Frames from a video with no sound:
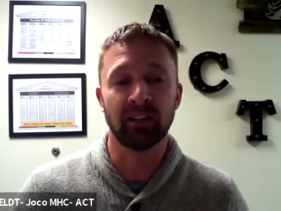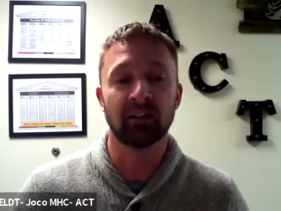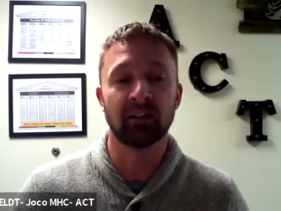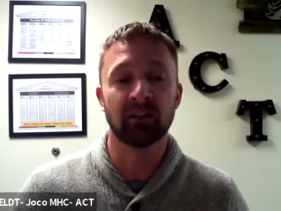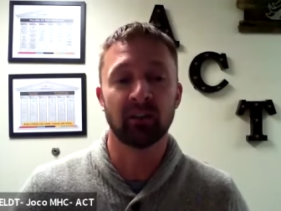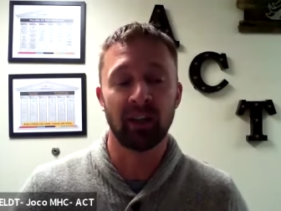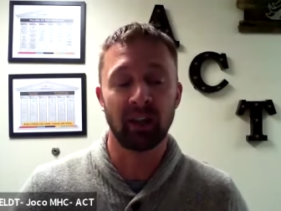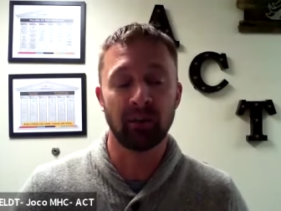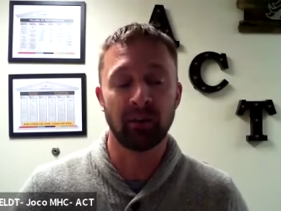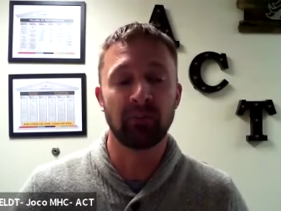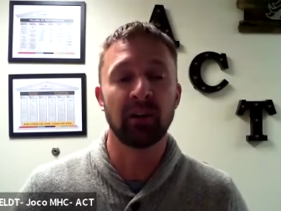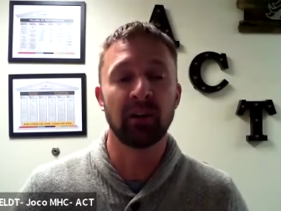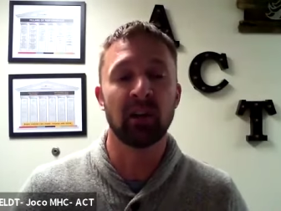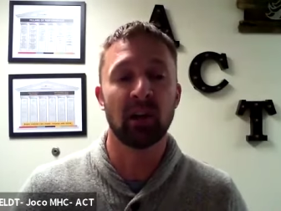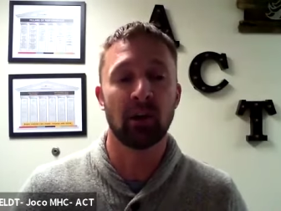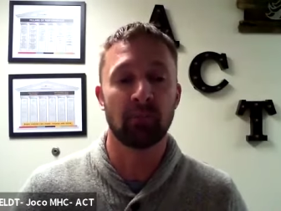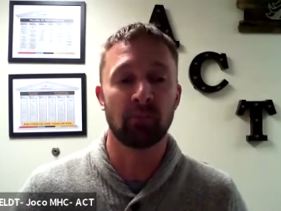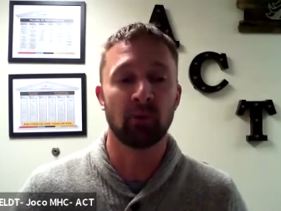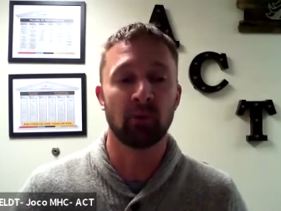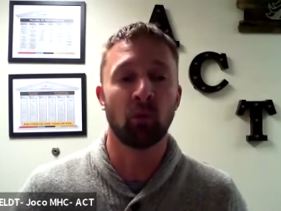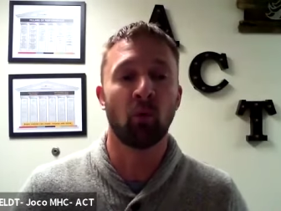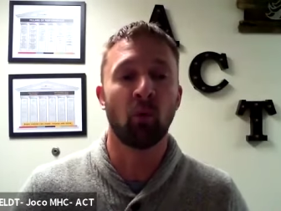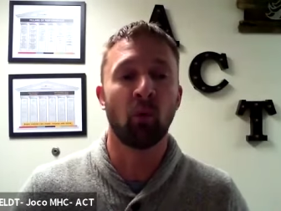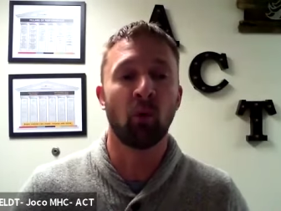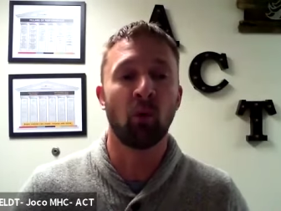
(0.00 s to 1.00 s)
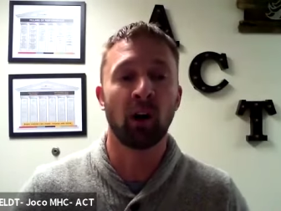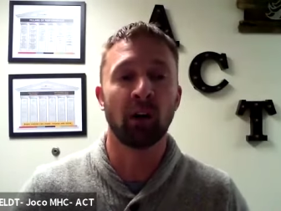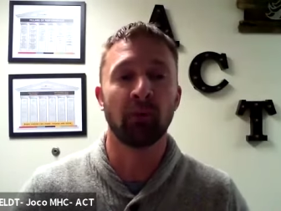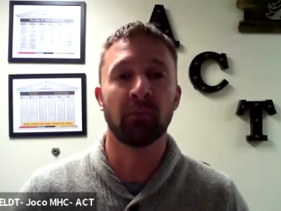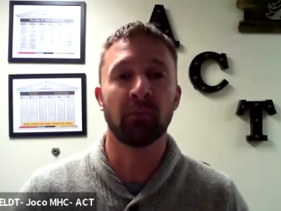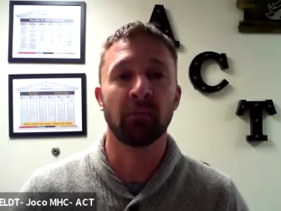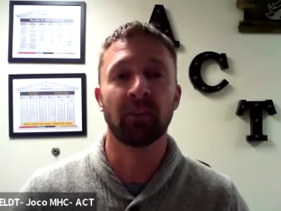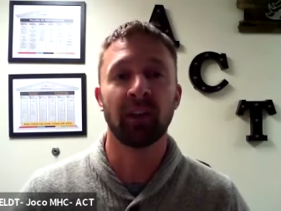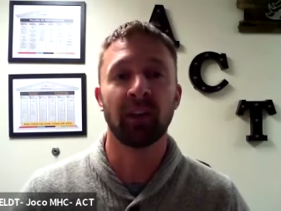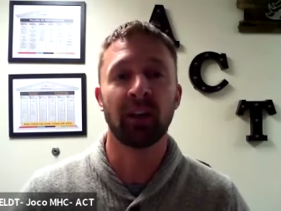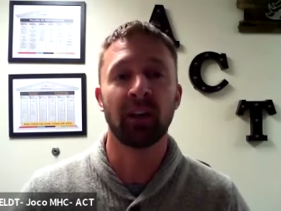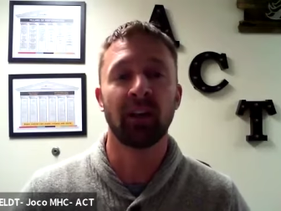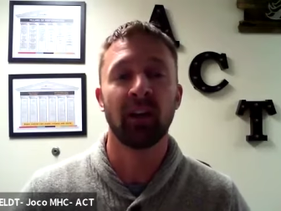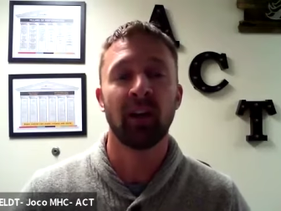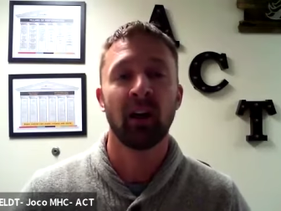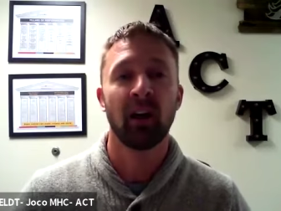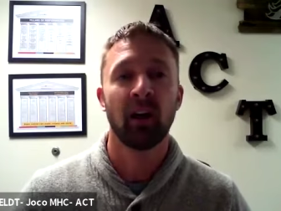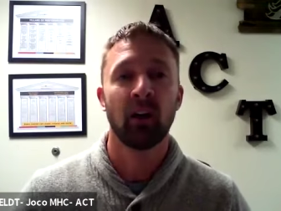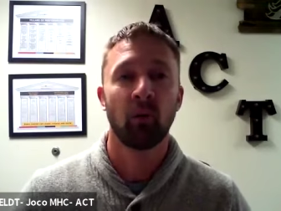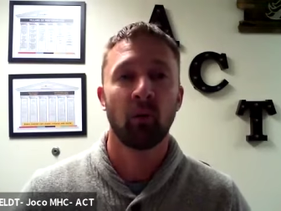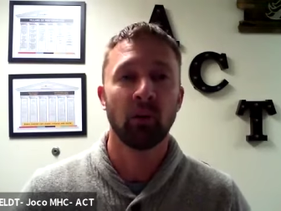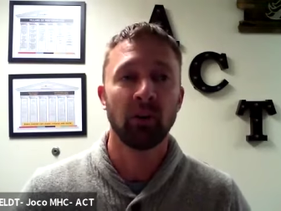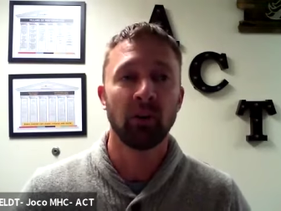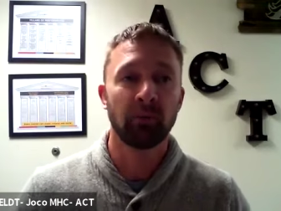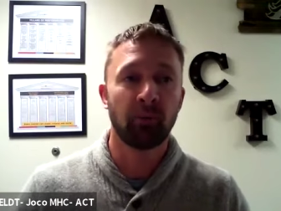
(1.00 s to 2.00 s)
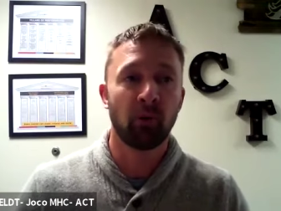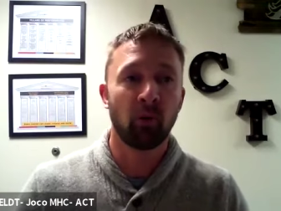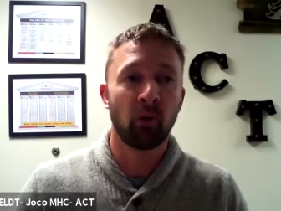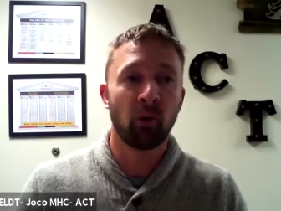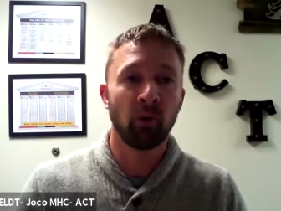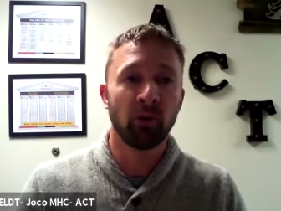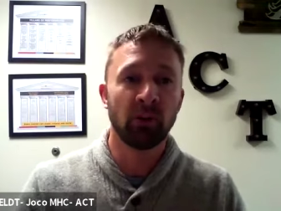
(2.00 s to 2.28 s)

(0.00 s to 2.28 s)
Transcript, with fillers: So that'd be number one. But then when you pull